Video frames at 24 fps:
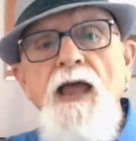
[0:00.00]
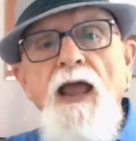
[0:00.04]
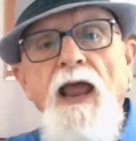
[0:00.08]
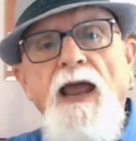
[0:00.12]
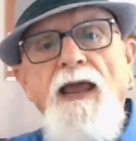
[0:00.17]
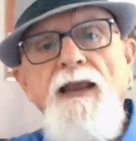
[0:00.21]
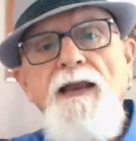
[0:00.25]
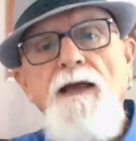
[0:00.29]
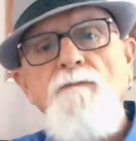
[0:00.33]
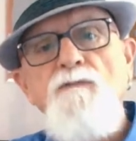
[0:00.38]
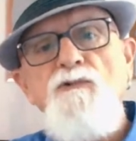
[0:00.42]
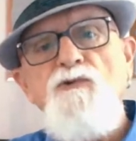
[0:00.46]

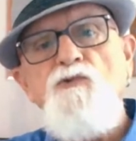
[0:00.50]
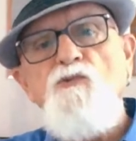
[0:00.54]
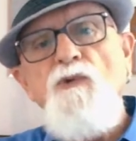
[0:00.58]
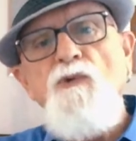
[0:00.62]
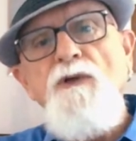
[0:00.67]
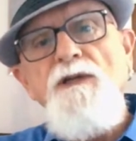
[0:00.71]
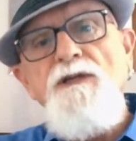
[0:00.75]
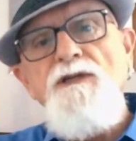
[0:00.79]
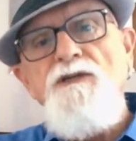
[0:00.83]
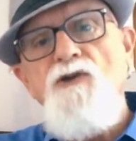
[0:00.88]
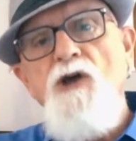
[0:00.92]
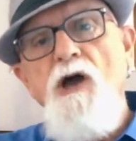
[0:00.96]
And I was
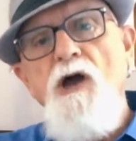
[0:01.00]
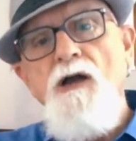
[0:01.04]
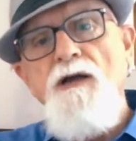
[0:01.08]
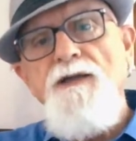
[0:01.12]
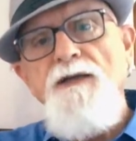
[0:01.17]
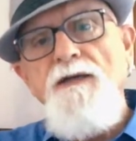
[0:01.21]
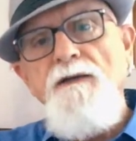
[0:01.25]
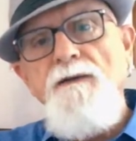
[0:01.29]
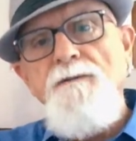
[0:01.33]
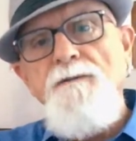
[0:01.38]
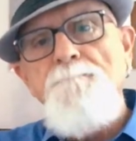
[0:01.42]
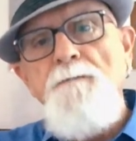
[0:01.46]
really
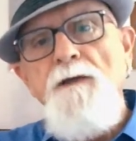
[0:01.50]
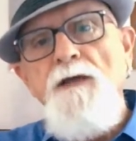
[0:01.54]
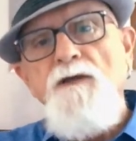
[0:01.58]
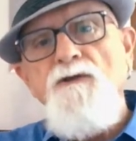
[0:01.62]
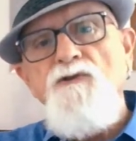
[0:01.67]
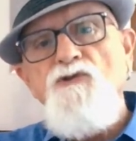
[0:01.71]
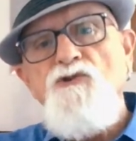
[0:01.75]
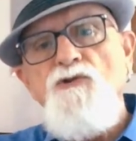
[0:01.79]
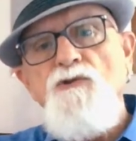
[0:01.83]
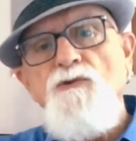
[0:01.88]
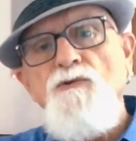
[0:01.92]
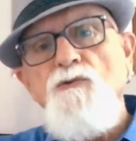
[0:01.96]
talking
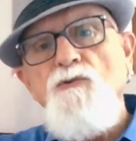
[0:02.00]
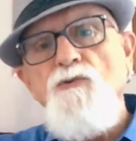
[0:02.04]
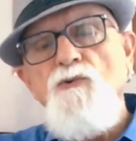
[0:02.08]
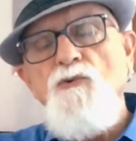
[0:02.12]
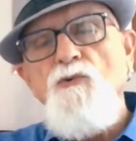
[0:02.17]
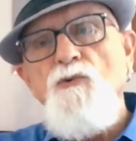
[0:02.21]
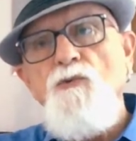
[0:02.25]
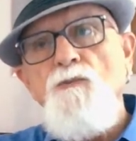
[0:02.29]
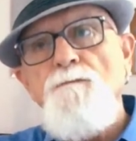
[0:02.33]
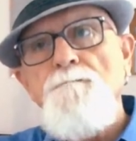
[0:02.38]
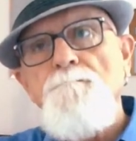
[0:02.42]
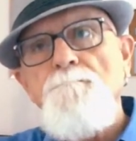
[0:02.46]

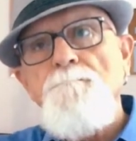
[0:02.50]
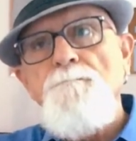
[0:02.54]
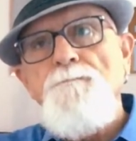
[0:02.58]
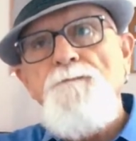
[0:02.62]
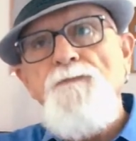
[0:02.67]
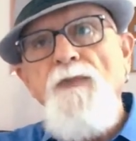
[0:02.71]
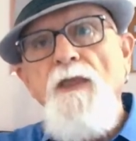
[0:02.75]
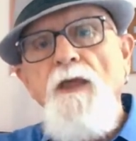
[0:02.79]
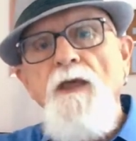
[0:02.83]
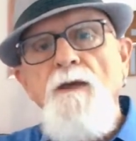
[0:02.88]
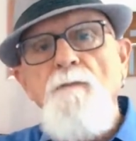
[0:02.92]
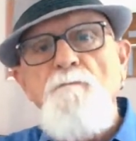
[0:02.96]
to
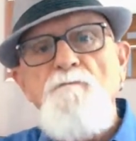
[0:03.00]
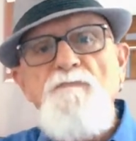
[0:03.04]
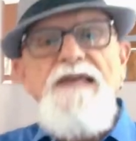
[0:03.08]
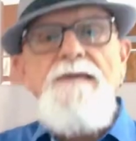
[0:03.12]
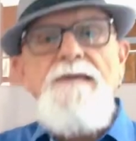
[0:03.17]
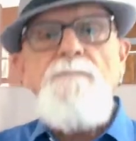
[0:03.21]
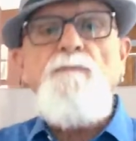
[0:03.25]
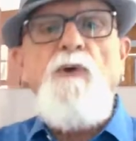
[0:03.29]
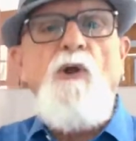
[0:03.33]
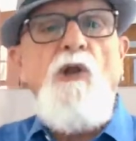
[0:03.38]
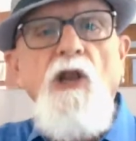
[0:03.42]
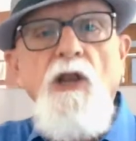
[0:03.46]

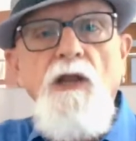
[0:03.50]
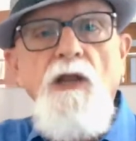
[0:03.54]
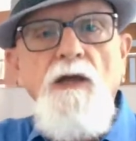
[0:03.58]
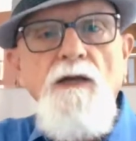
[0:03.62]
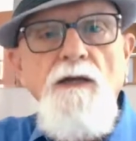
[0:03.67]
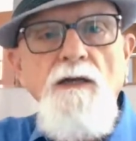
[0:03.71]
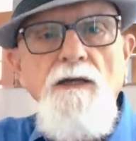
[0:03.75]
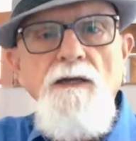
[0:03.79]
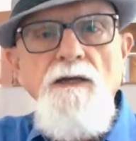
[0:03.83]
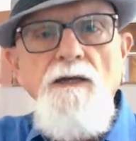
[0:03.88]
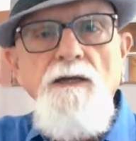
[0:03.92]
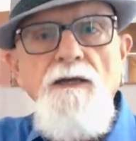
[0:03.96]
people
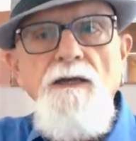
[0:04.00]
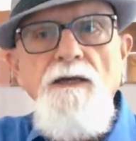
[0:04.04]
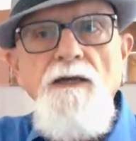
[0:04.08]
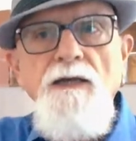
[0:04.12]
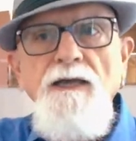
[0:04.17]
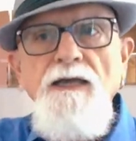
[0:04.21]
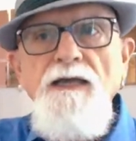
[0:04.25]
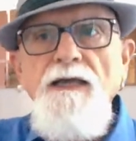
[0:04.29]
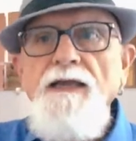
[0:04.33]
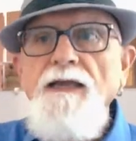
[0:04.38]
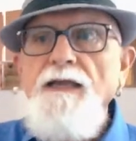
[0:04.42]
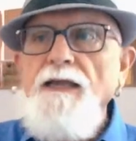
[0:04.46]

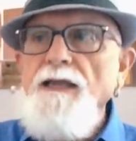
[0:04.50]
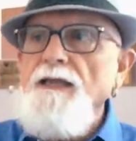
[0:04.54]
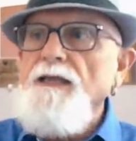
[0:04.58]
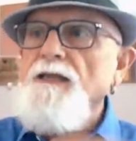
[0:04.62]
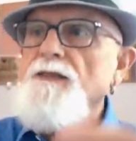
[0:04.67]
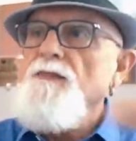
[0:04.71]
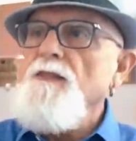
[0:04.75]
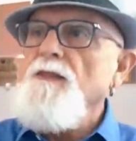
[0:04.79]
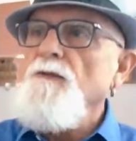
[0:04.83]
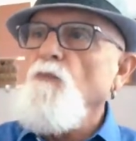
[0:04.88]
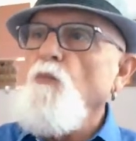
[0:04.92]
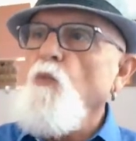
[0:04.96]

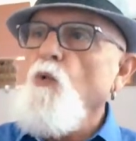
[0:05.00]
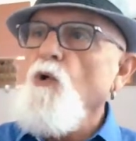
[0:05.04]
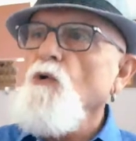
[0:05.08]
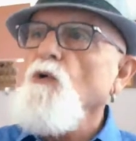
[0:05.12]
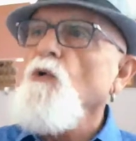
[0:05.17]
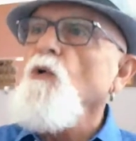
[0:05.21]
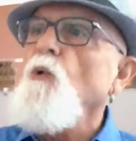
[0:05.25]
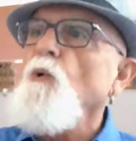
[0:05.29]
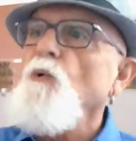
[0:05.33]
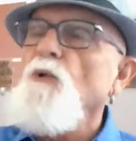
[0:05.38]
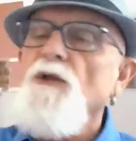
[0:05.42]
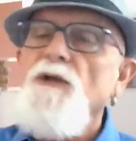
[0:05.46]
in the
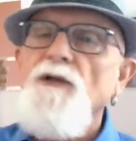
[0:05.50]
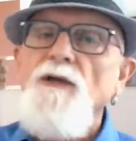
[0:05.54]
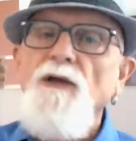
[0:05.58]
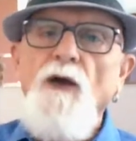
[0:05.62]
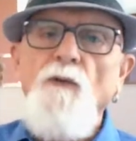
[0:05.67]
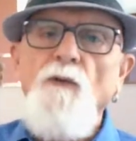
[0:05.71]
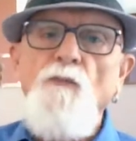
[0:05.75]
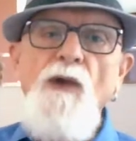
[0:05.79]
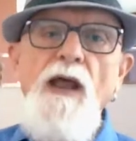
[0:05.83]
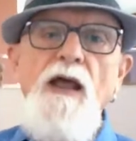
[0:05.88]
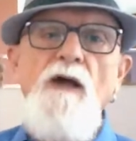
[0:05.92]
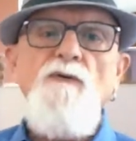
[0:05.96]
world
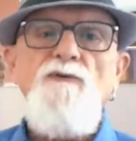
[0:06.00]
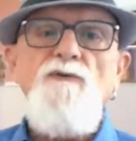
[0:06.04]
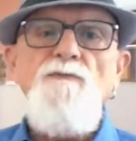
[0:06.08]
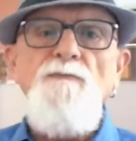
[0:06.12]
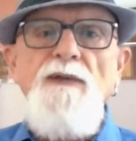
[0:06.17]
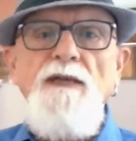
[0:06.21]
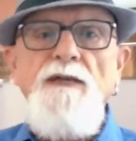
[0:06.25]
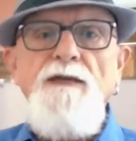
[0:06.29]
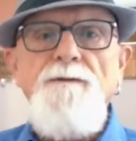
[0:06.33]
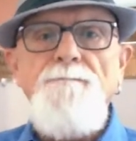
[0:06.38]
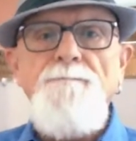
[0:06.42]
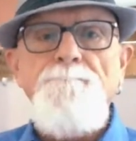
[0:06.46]
around
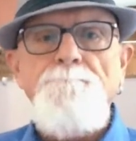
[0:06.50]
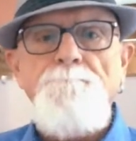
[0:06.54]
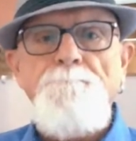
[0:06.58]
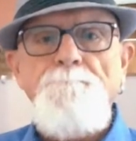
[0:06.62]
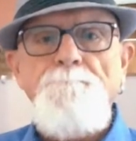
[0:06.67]
me